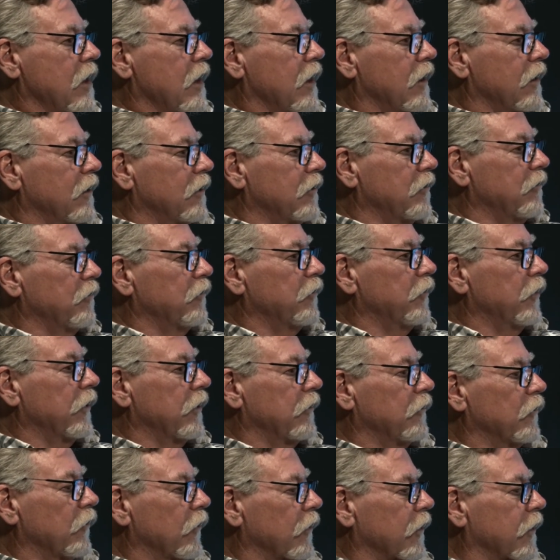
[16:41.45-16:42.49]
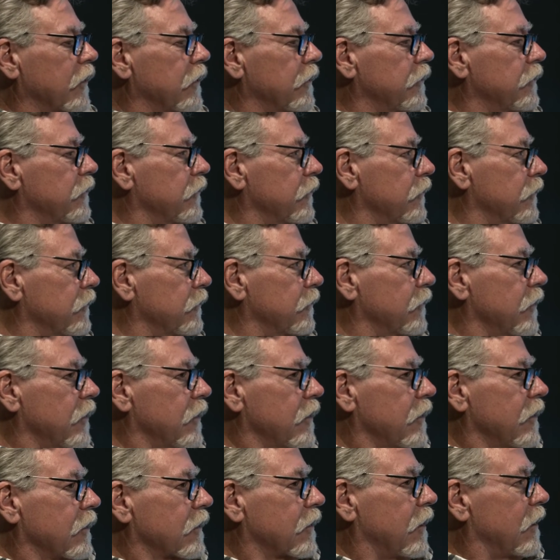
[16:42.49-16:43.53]
But we're going to do
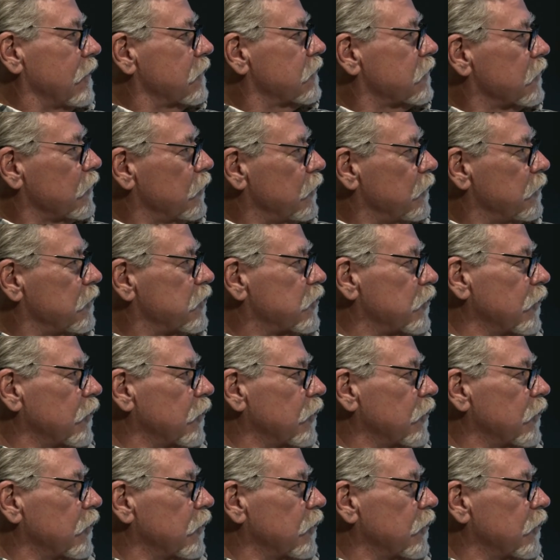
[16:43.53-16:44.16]
costumes,